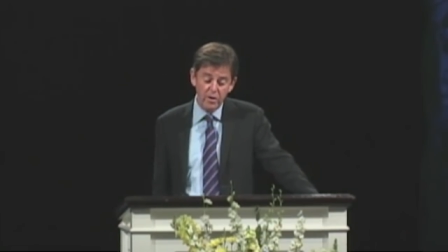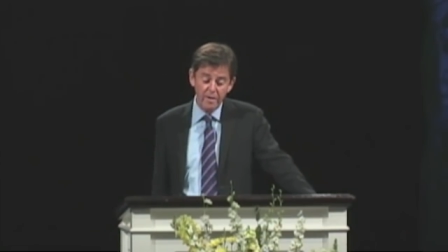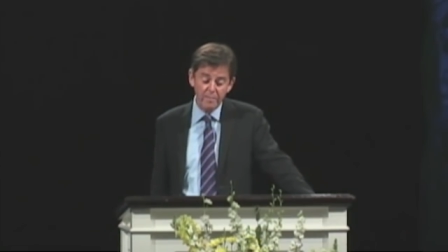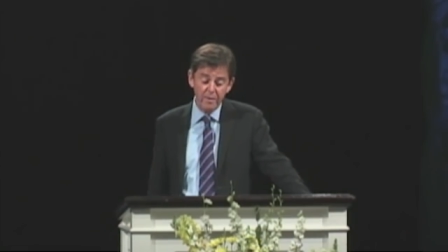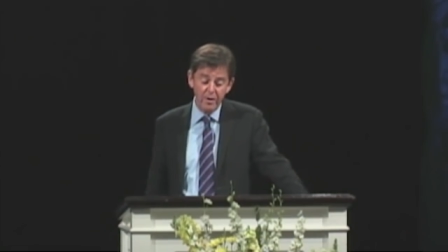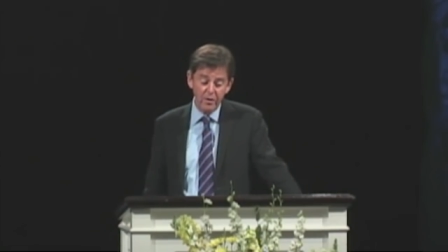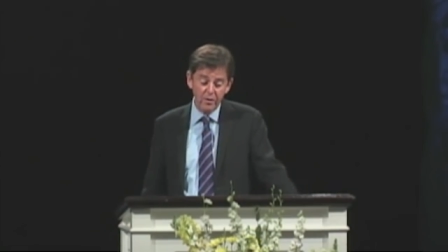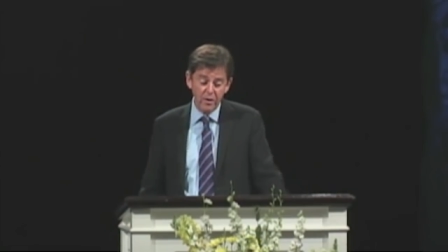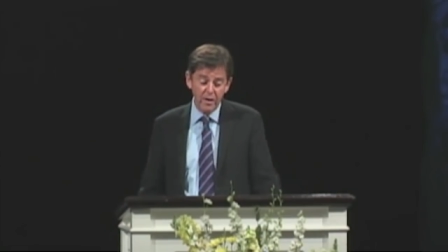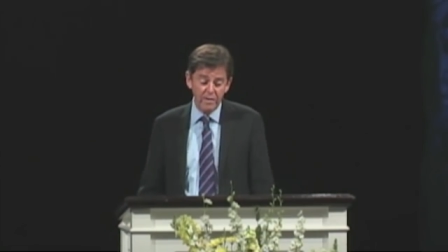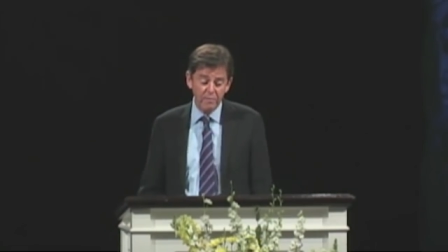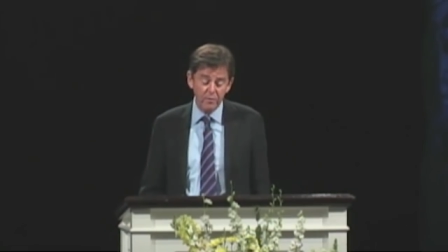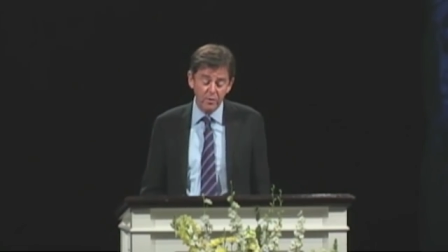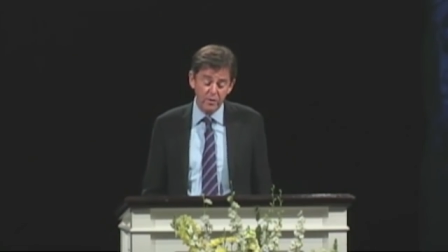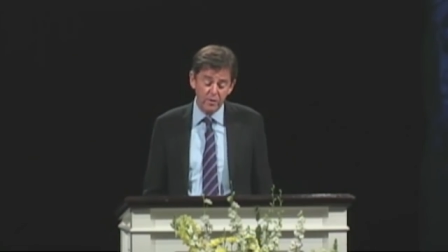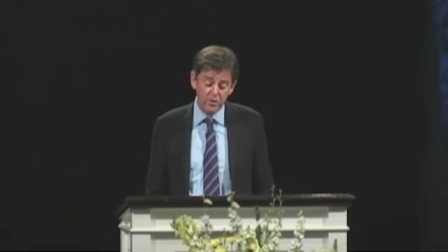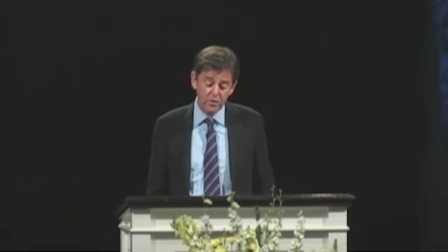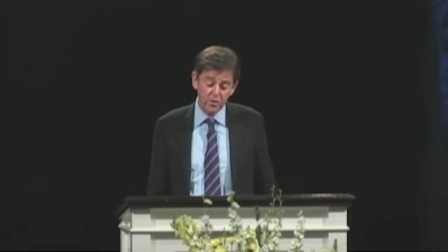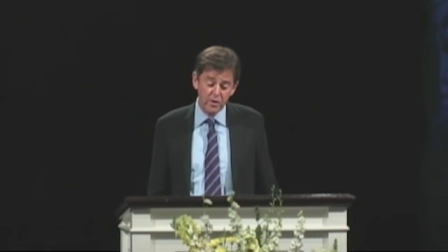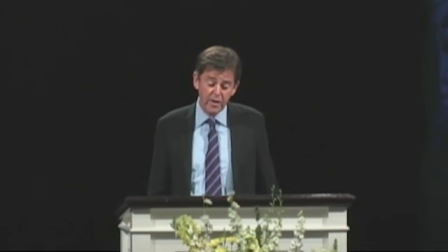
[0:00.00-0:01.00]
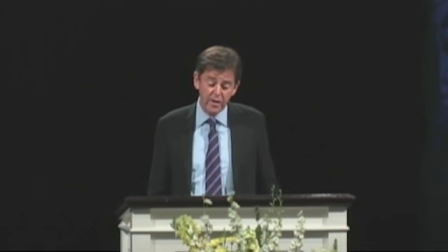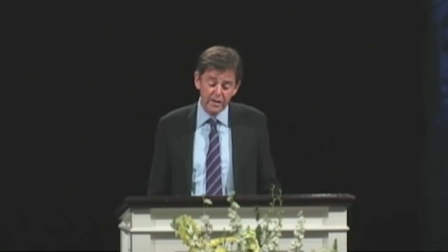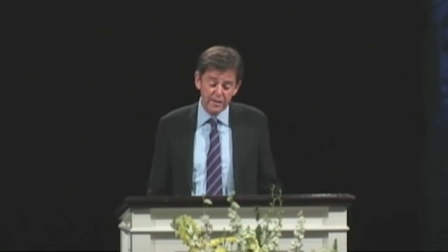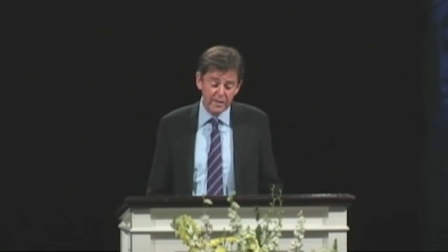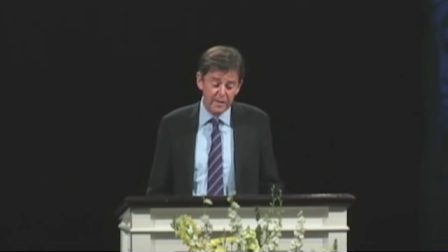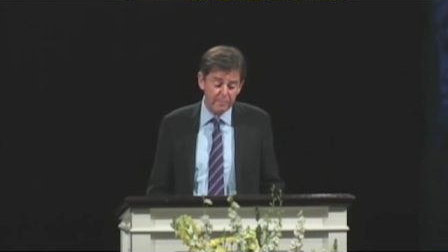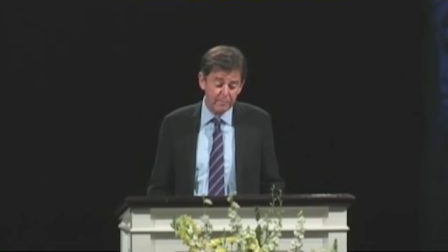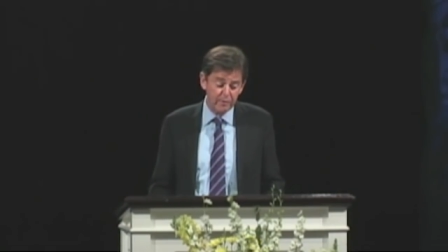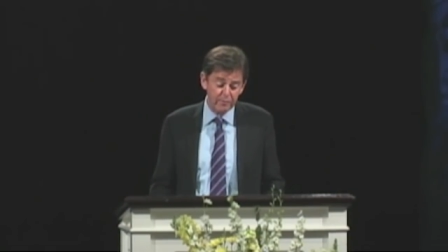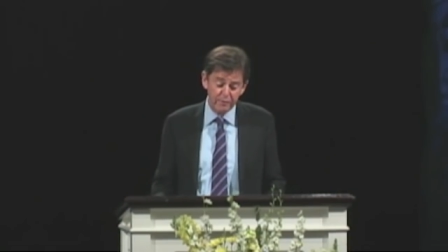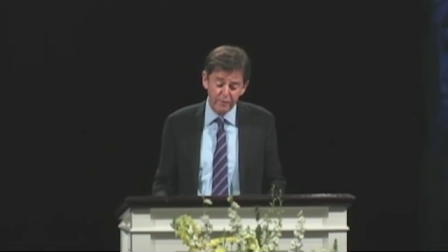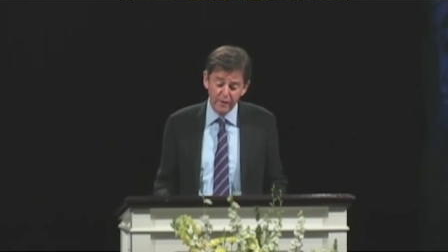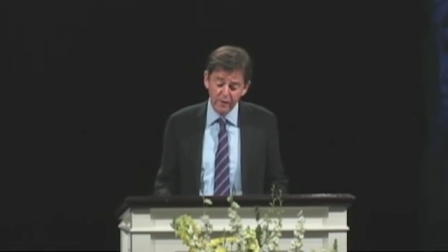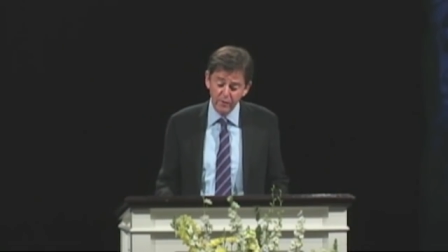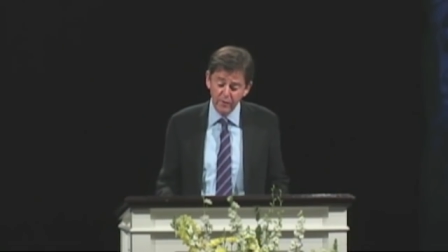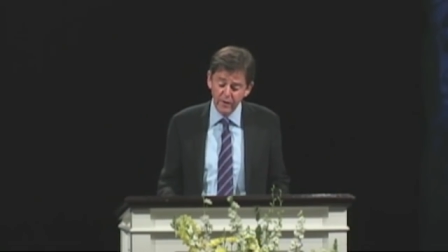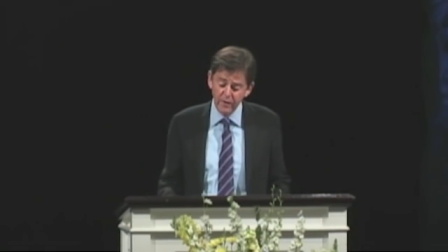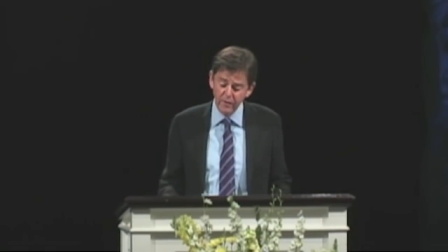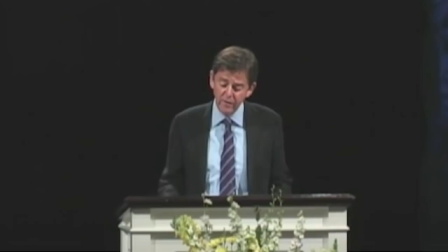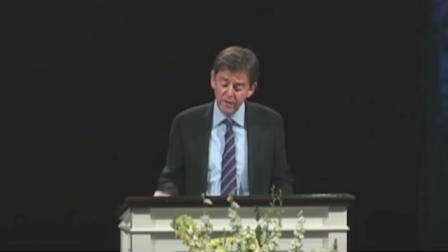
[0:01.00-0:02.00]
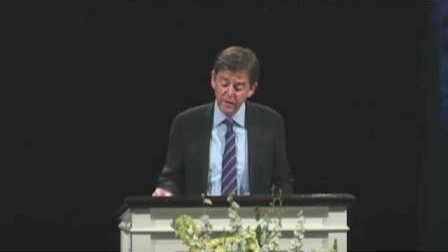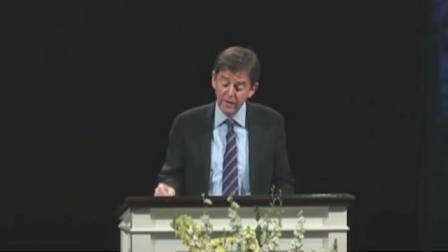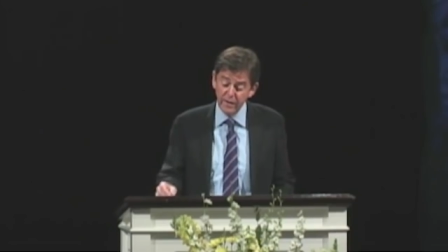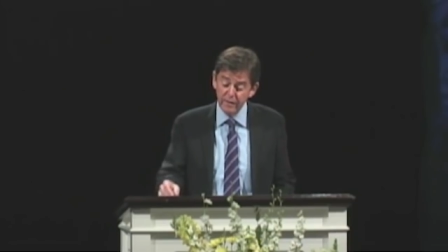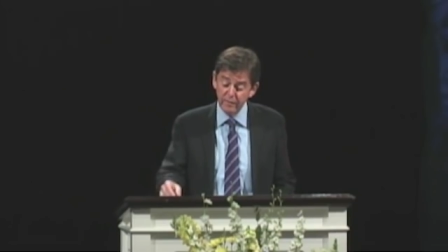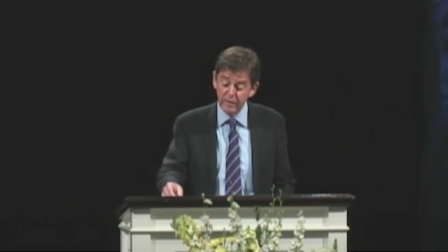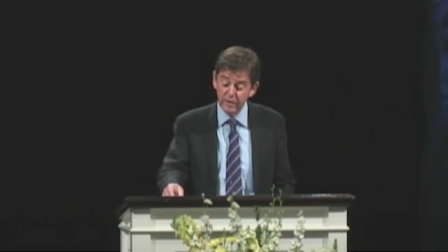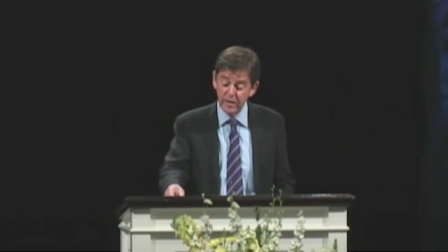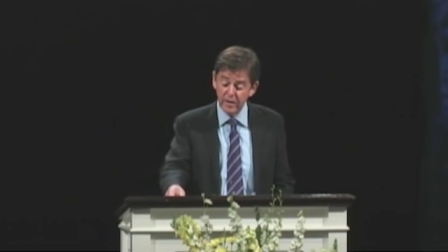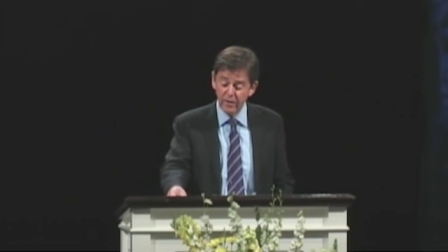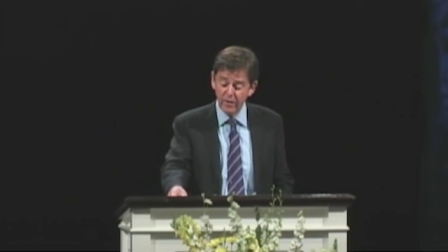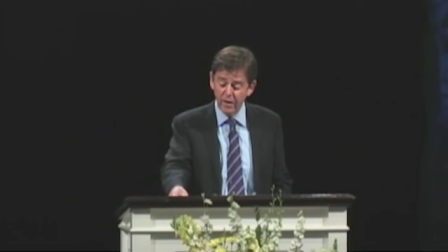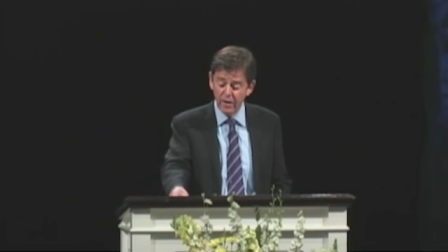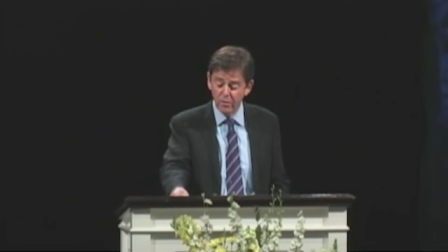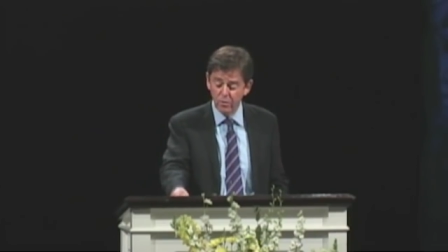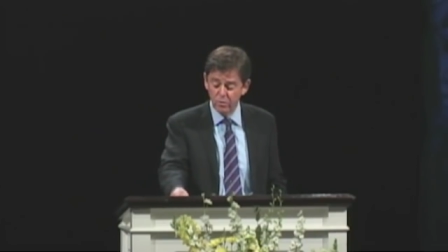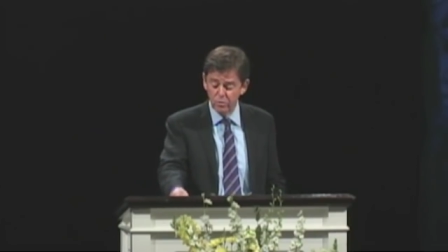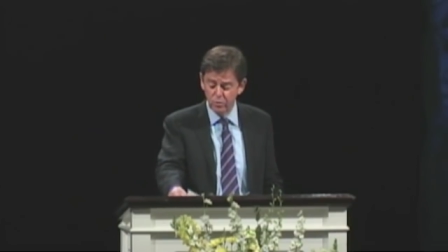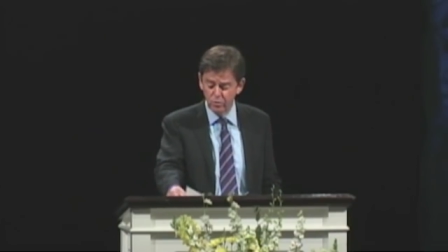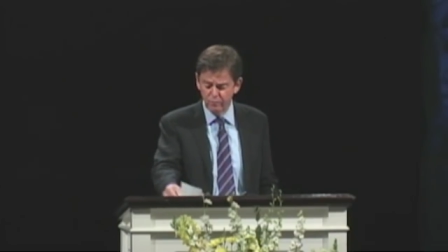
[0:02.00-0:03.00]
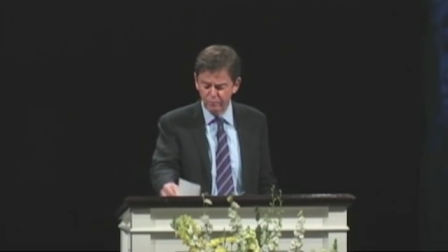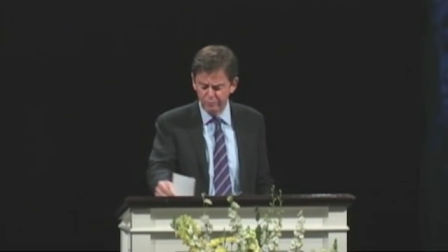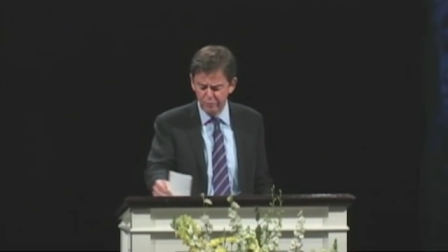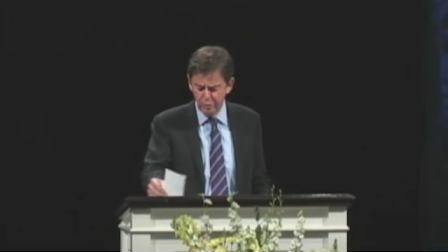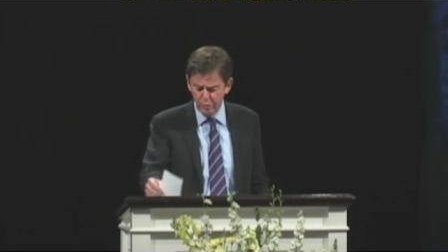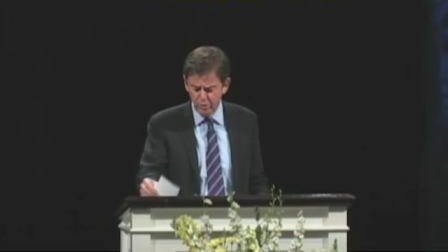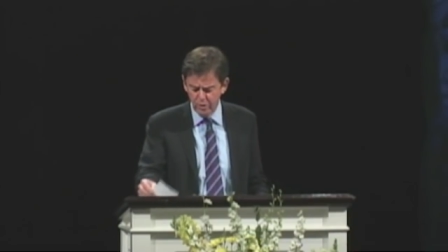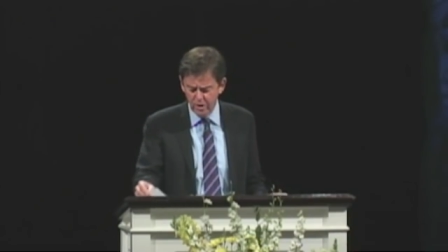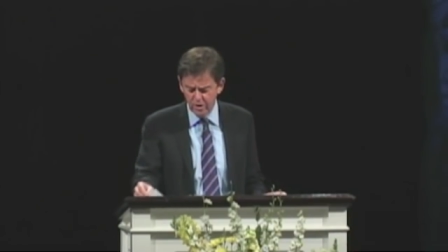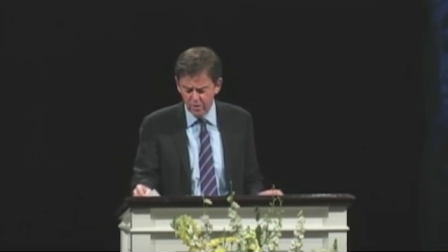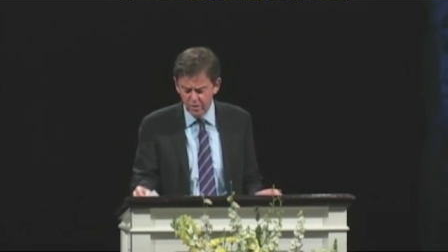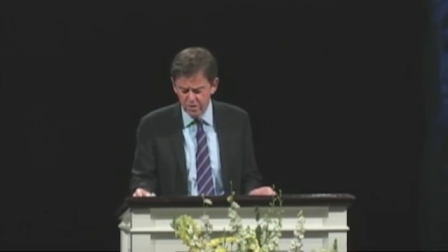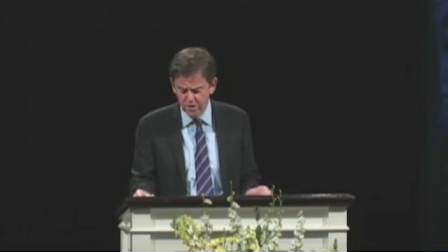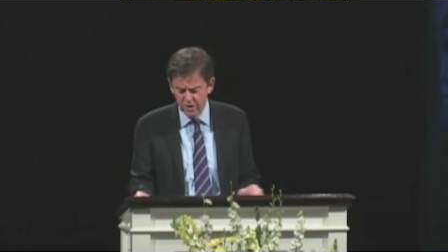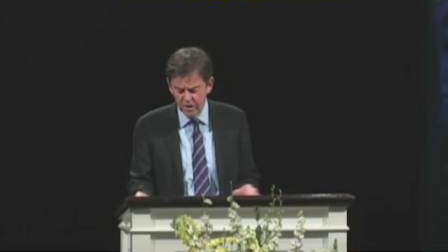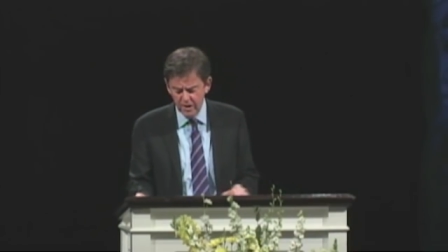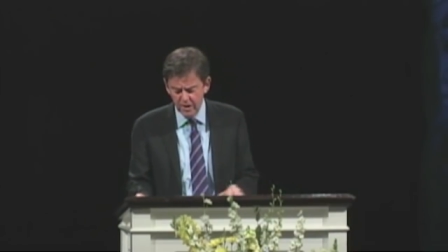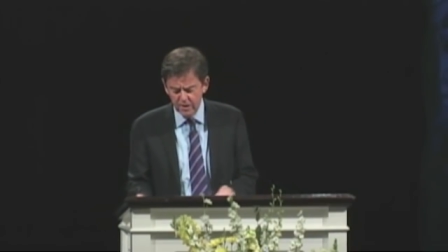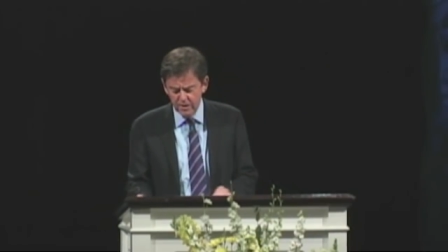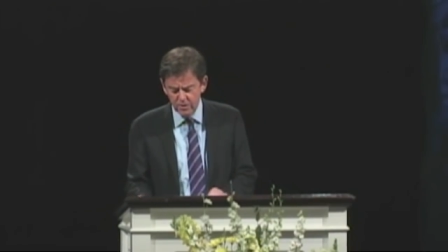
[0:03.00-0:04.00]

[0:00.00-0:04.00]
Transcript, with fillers: I'm not even going to try and attempt the fellow here in the Cleveland area who took four years